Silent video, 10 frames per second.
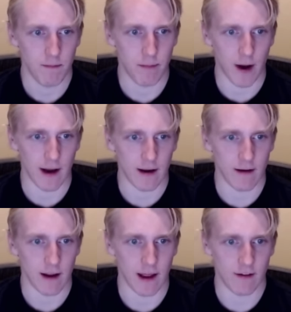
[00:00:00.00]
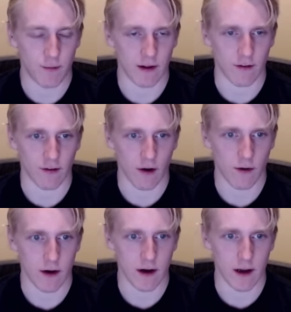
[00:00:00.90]
but he's been so
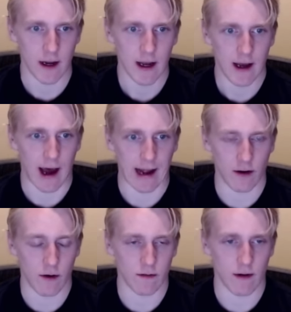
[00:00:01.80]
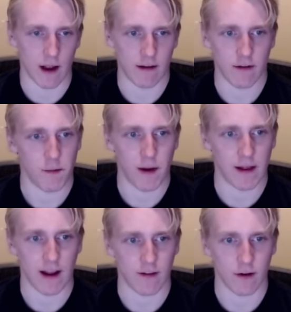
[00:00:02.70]
good. I don't anticipate
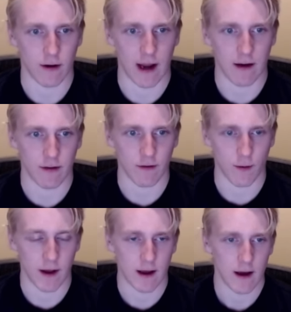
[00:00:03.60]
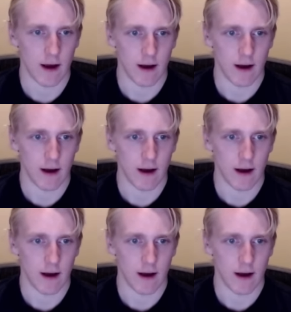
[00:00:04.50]
that slowing down this week.